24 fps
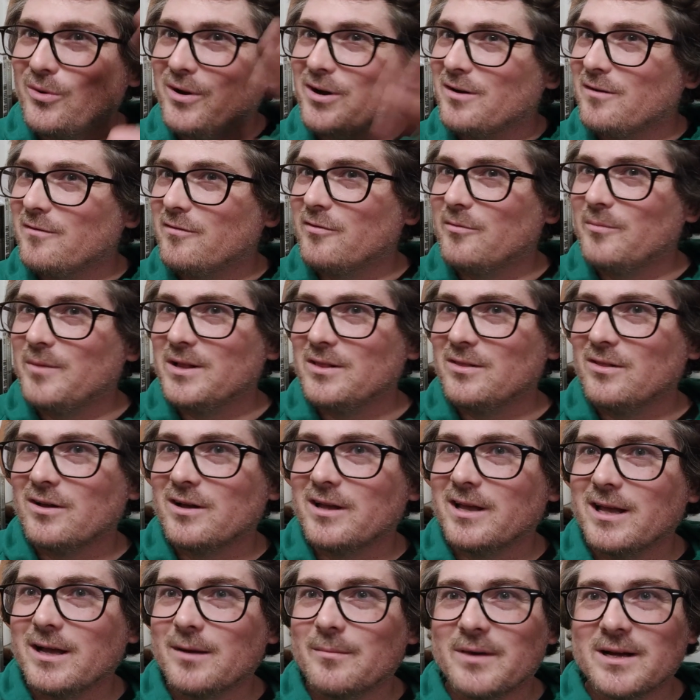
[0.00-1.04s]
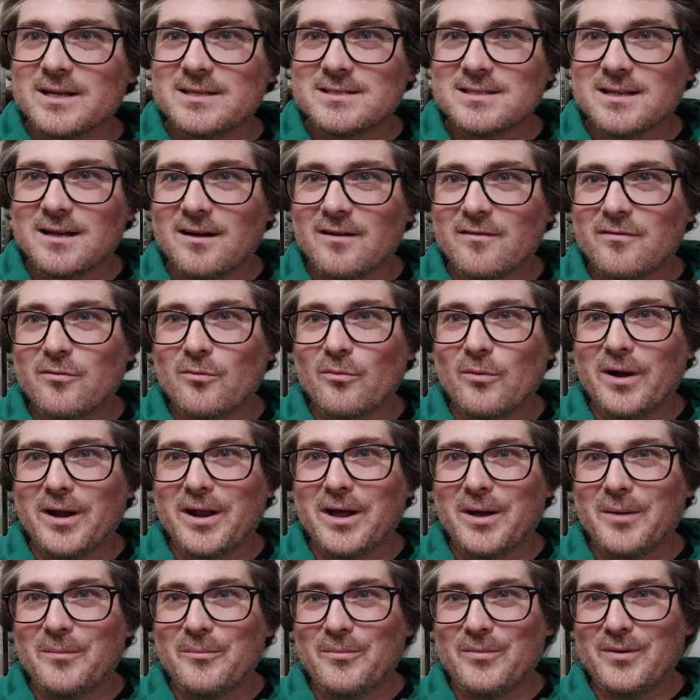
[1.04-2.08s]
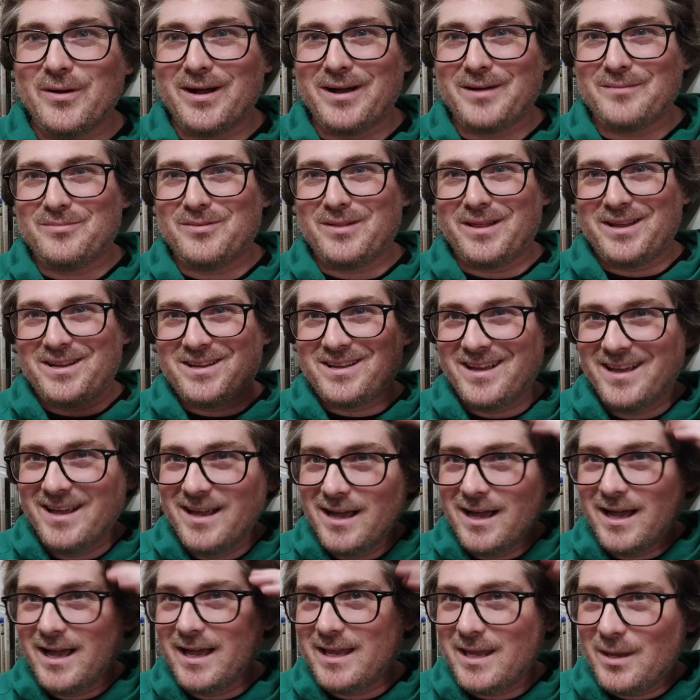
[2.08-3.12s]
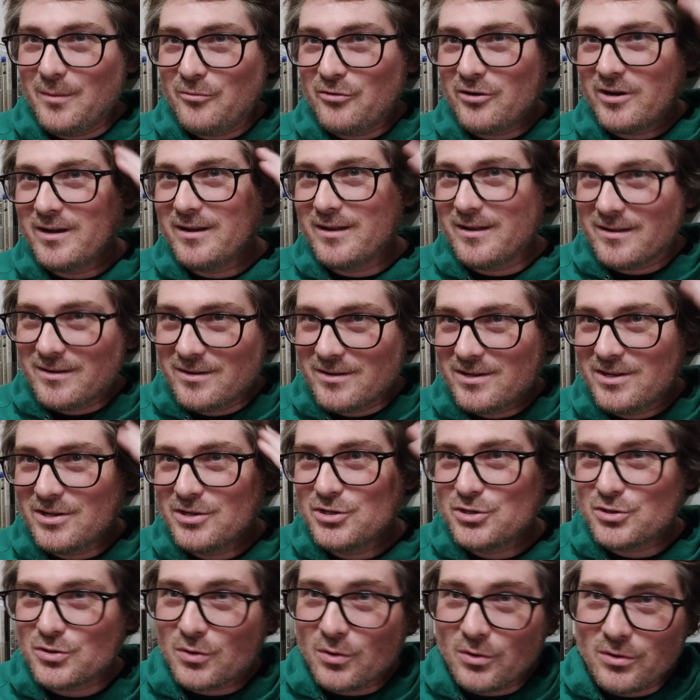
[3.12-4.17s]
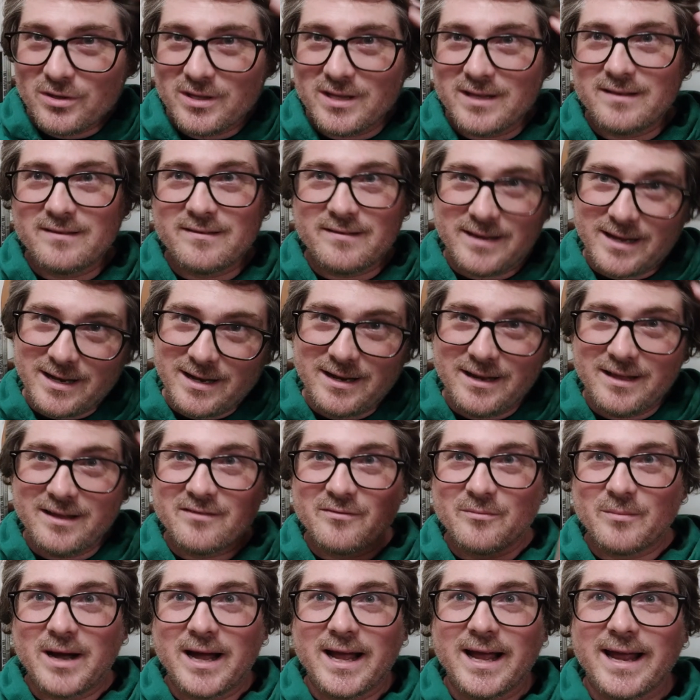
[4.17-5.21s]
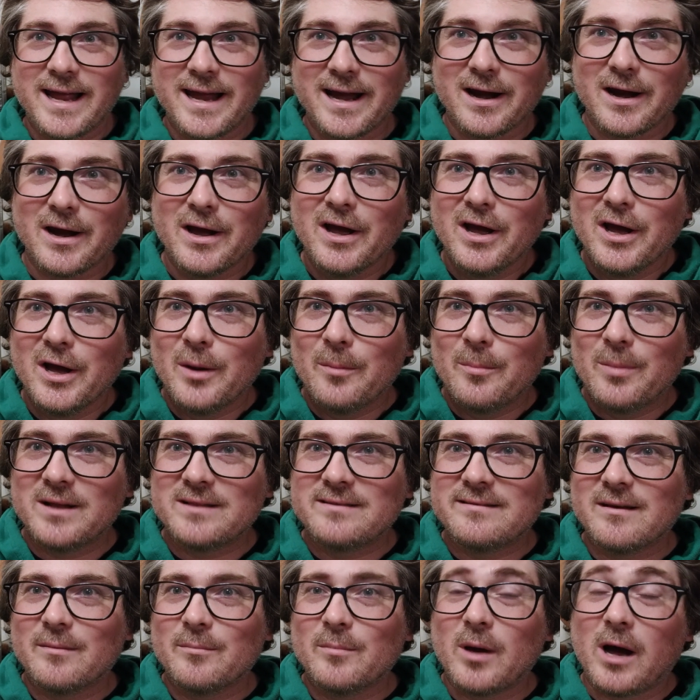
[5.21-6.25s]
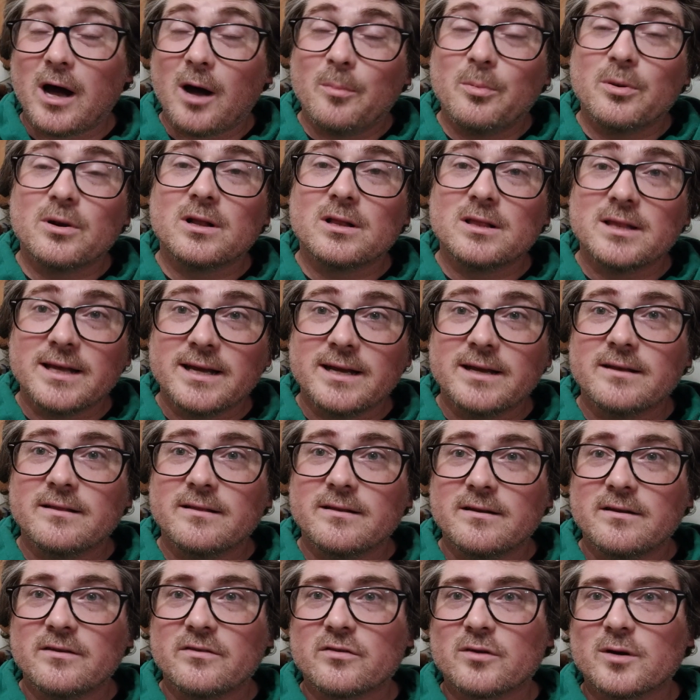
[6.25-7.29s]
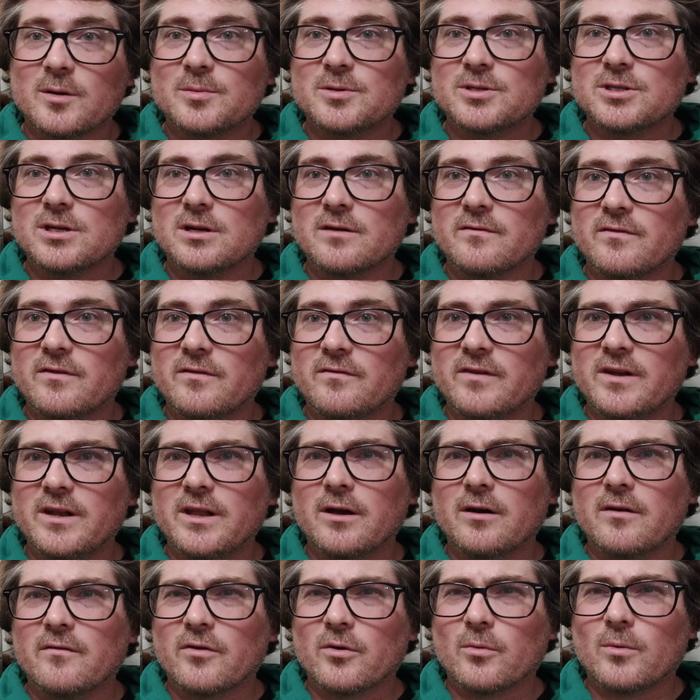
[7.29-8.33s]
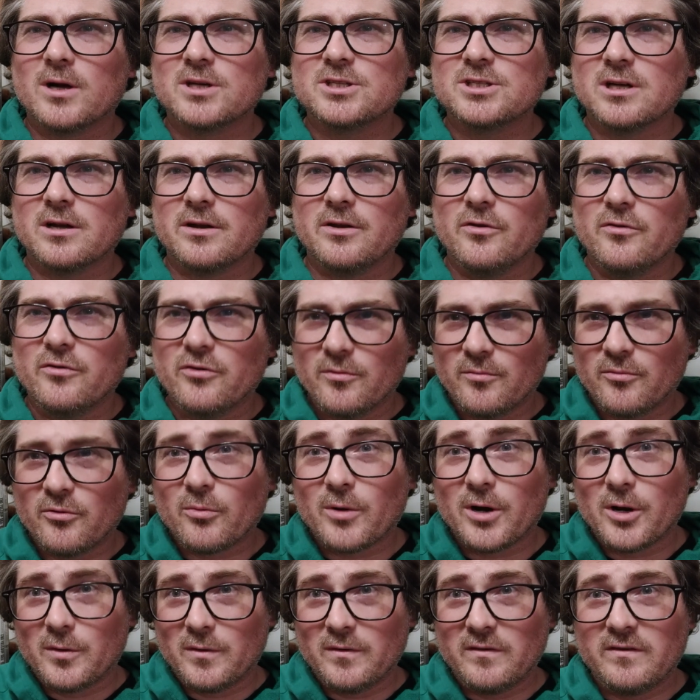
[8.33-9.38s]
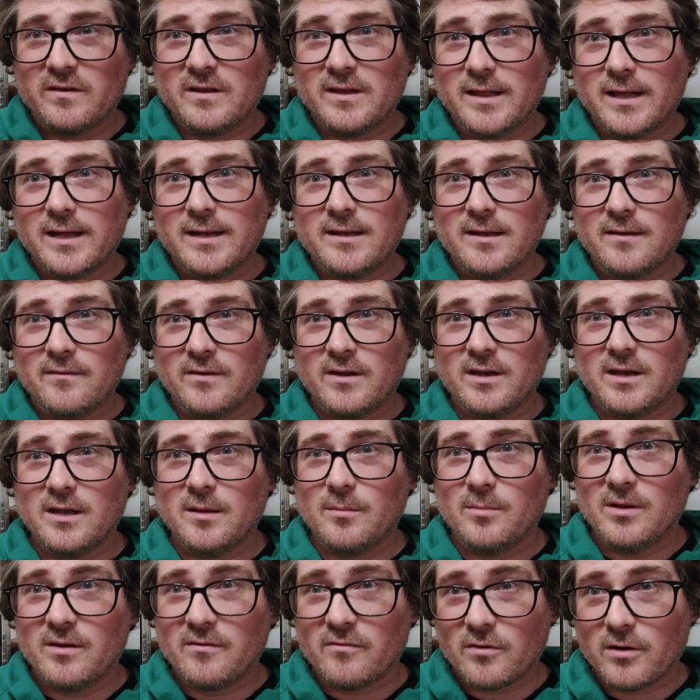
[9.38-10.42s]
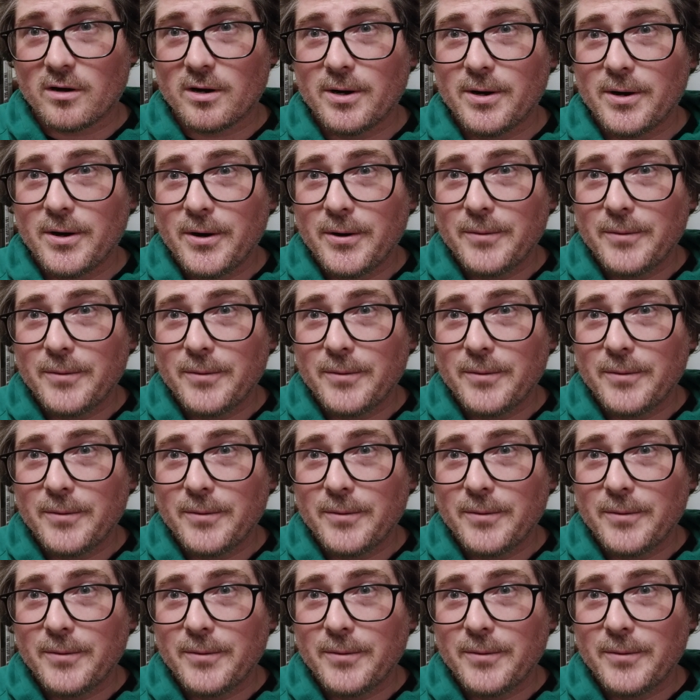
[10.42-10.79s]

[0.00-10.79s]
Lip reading: weird for me looking at myself when I'm like I keep trying to control the insanity of my hair, but I'll put a link in the description of the video if you're watching on YouTube to where you can see that DVD Beaver